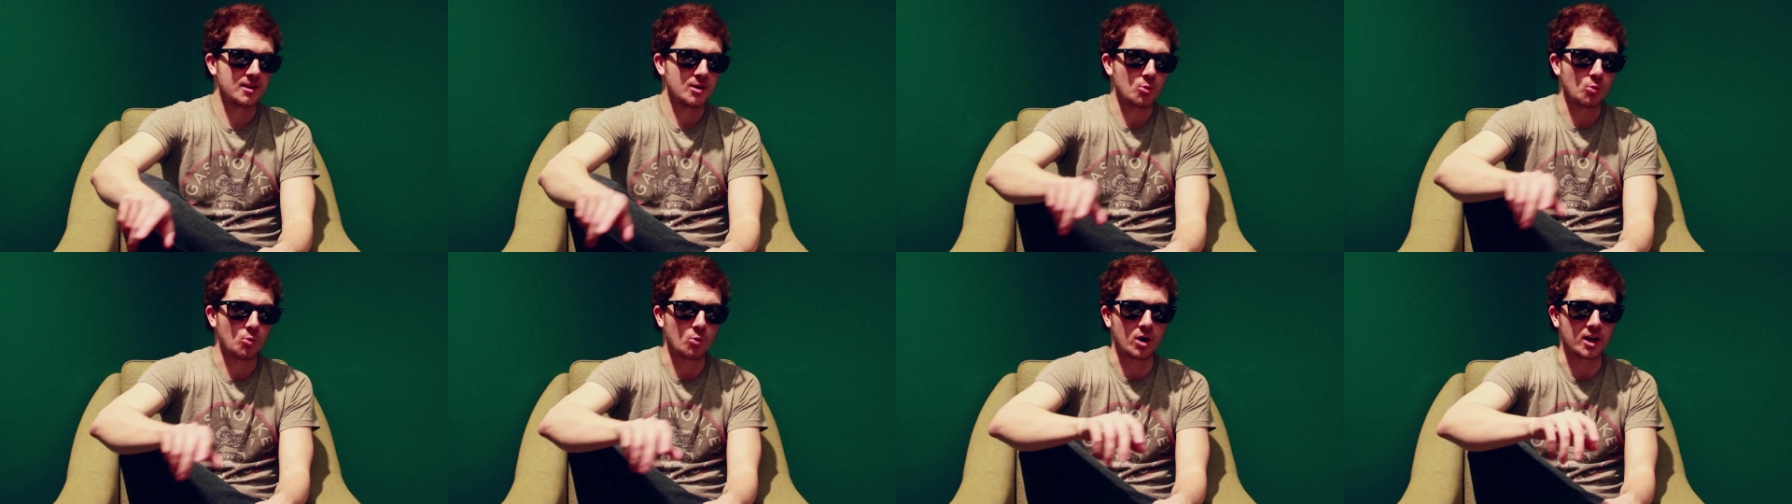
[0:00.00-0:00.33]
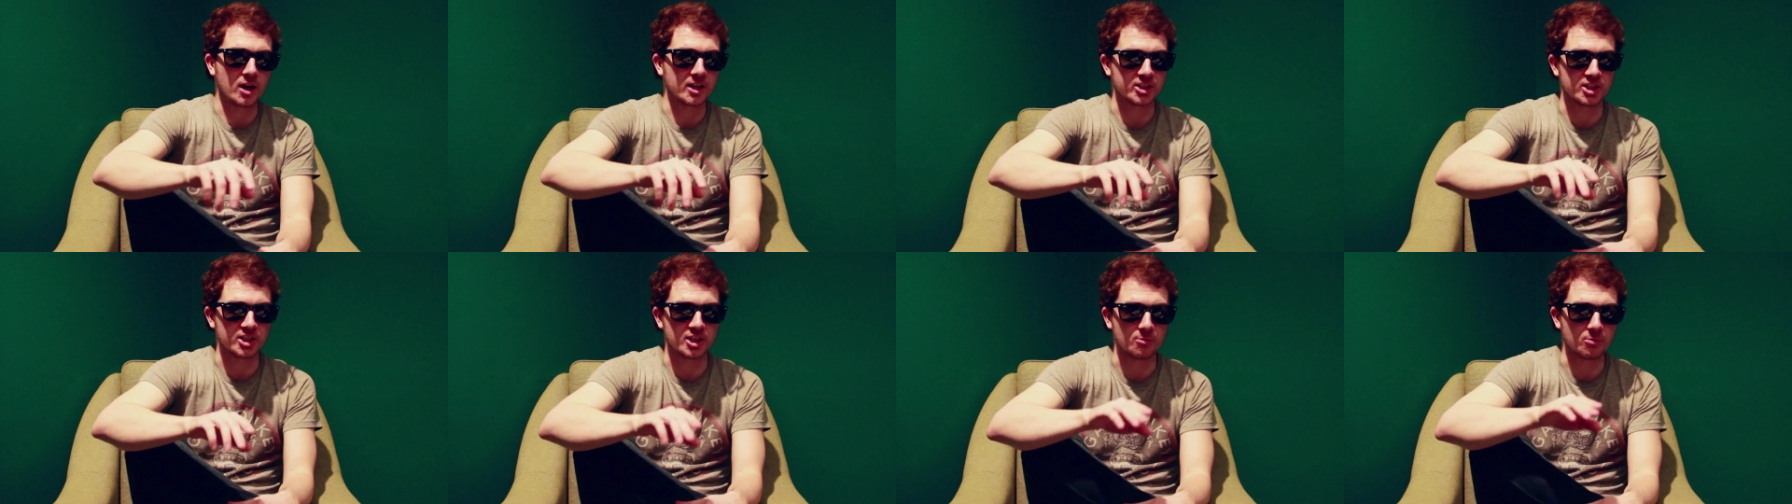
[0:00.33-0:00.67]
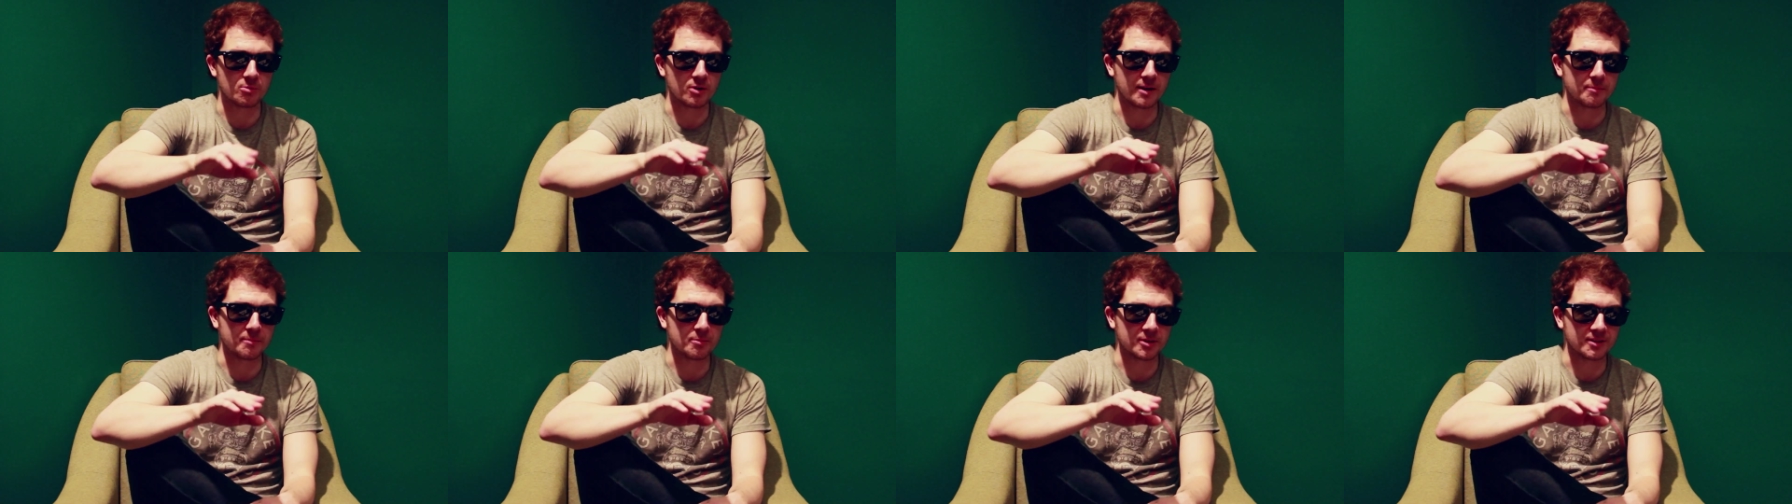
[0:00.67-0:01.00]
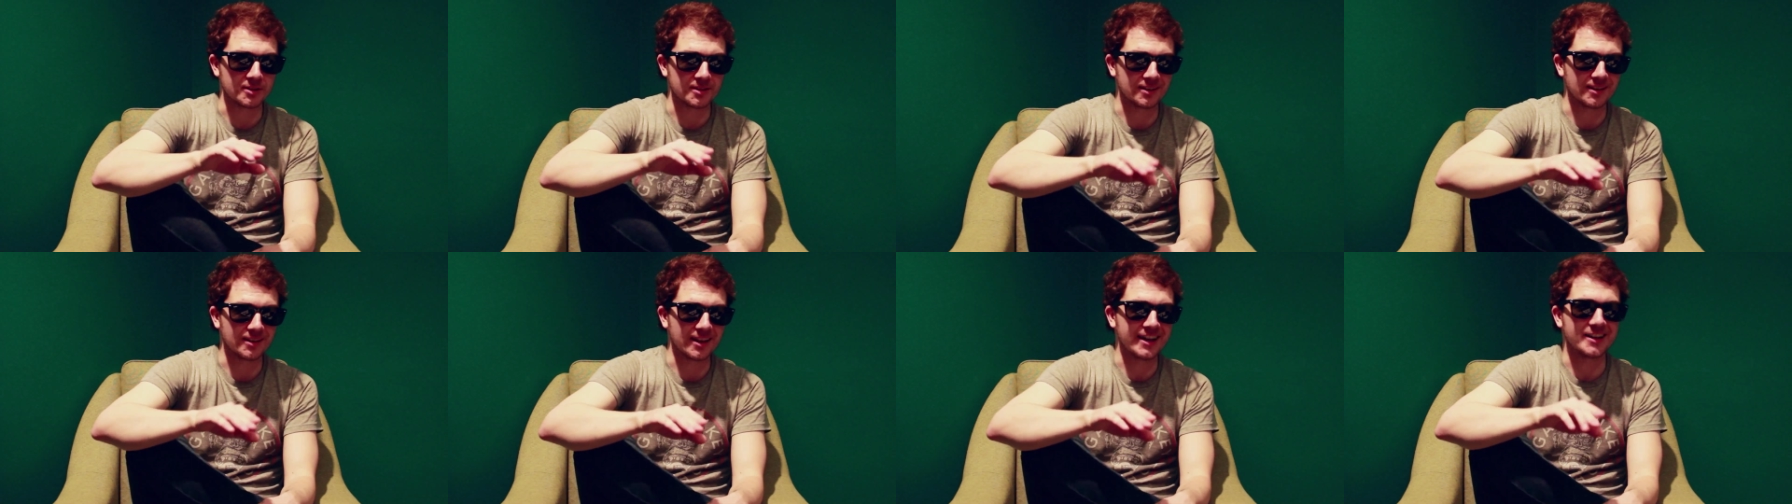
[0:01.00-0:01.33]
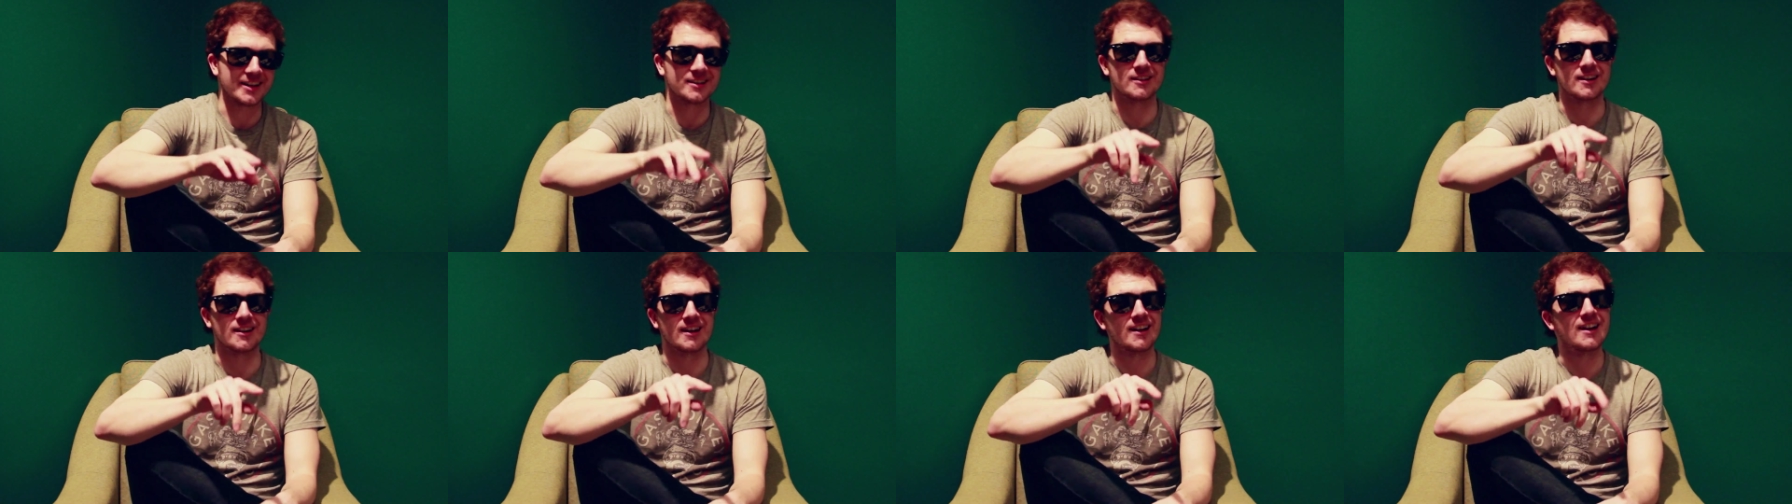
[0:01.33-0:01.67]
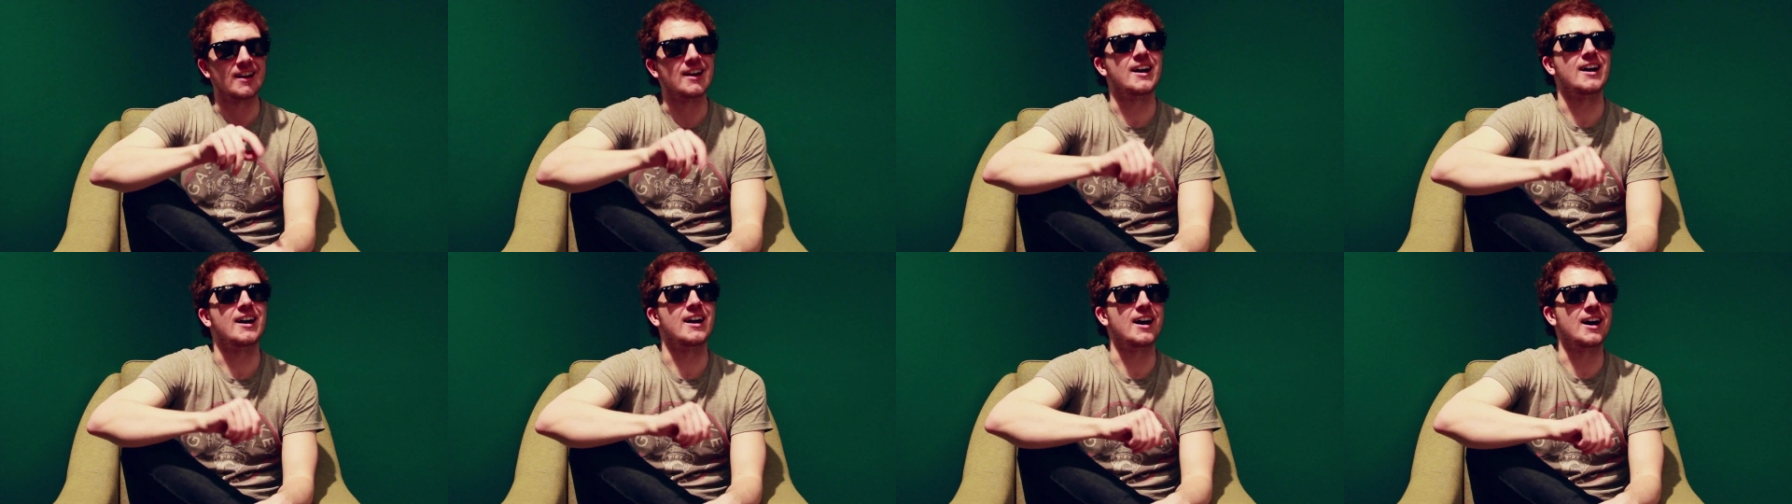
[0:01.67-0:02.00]
watching where I put the lighter.
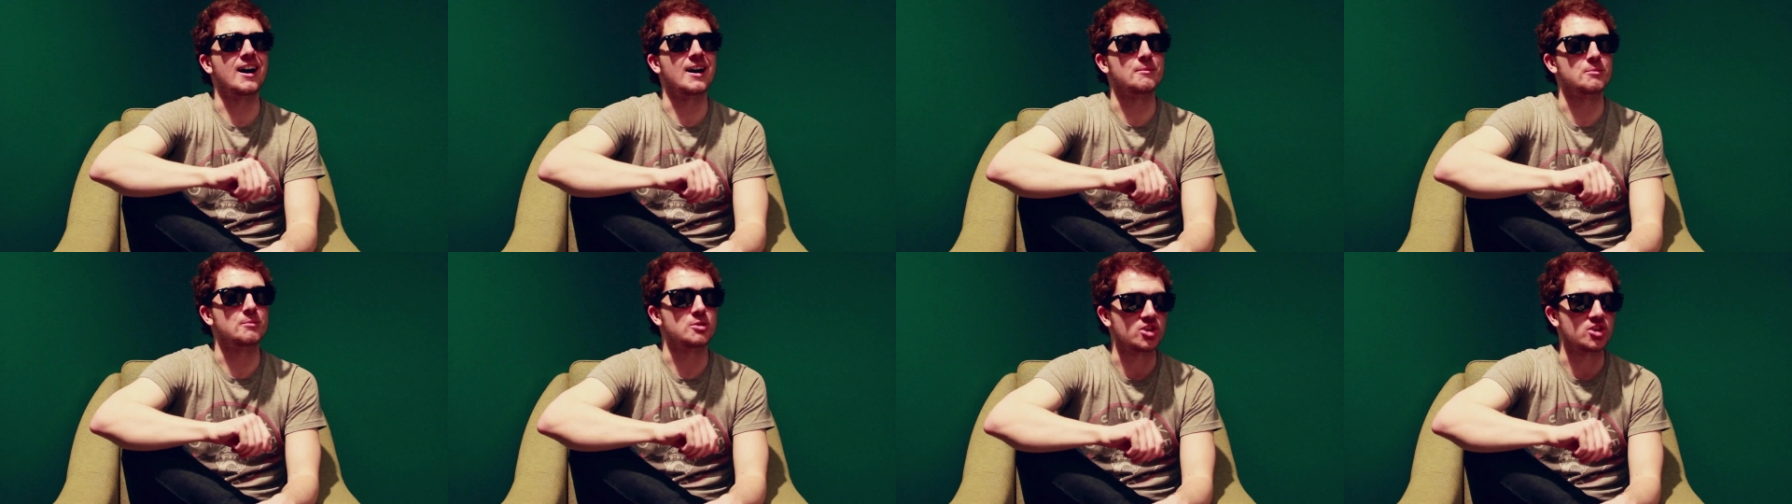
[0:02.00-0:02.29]
I'm